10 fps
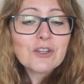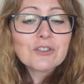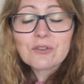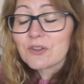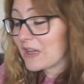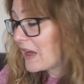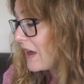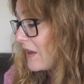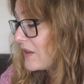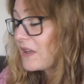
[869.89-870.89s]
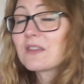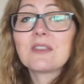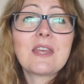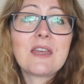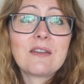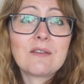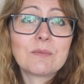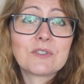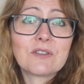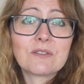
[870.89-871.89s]
So they are the
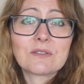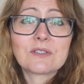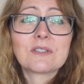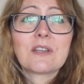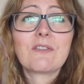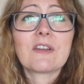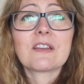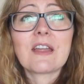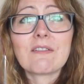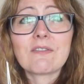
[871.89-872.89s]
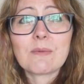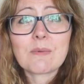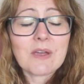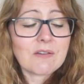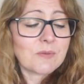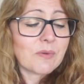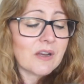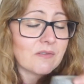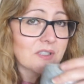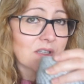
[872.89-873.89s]
Athenaeum socks. If I can ever remember how to
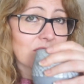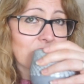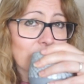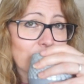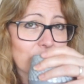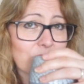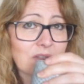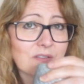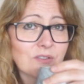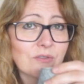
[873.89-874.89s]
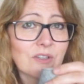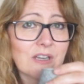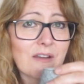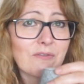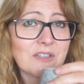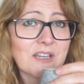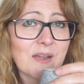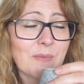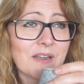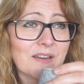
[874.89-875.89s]
pronounce it, I'm going to be struggling every
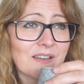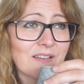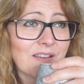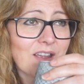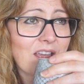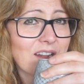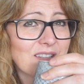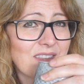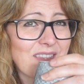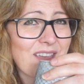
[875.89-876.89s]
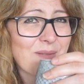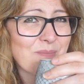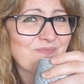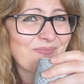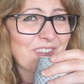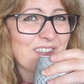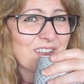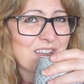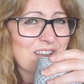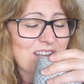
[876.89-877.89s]
time, aren't I? It's the um,
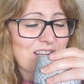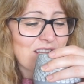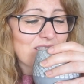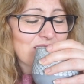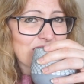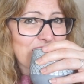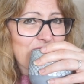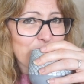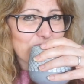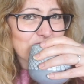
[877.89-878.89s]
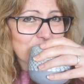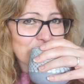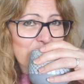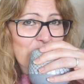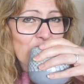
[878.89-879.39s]
the library socks.